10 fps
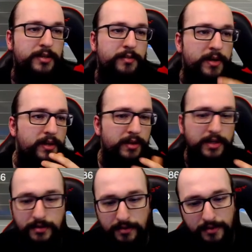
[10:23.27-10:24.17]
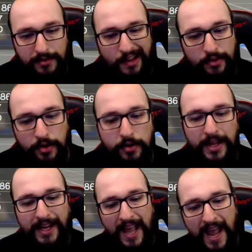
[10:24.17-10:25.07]
there been, you know,
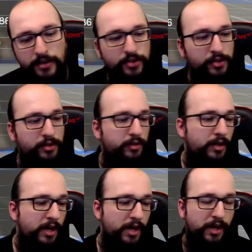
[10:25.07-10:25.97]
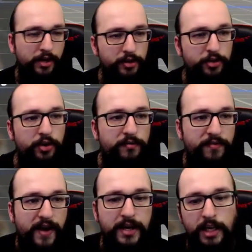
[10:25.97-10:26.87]
like actual good
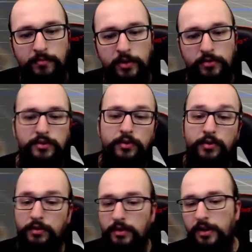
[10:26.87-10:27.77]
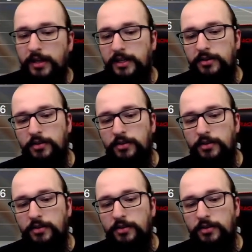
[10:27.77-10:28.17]
fighting game news, or at least